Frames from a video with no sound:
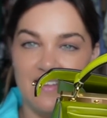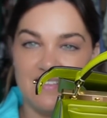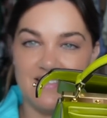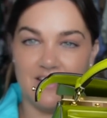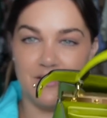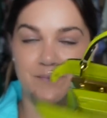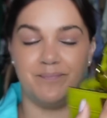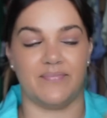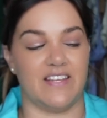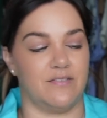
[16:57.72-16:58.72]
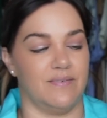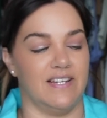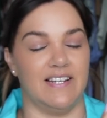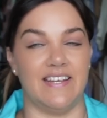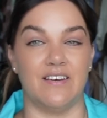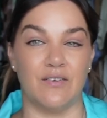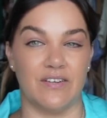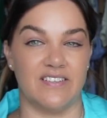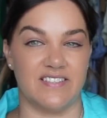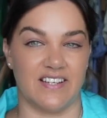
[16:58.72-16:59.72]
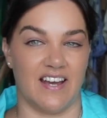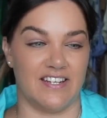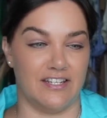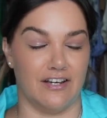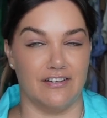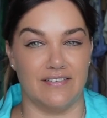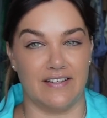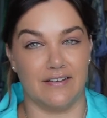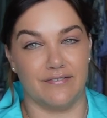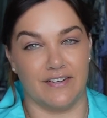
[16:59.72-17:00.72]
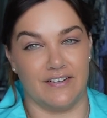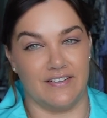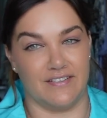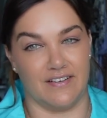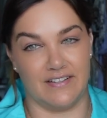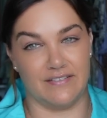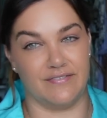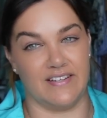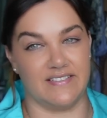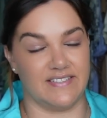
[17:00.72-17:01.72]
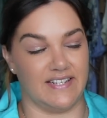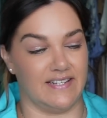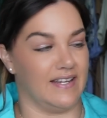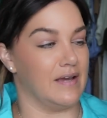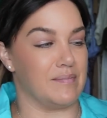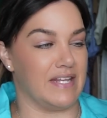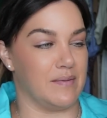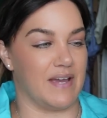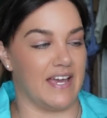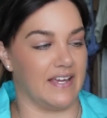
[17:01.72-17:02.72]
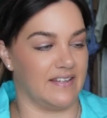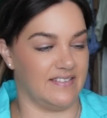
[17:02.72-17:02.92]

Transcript: So it's really good to kind of know that your phone is going to fit in a mini bag,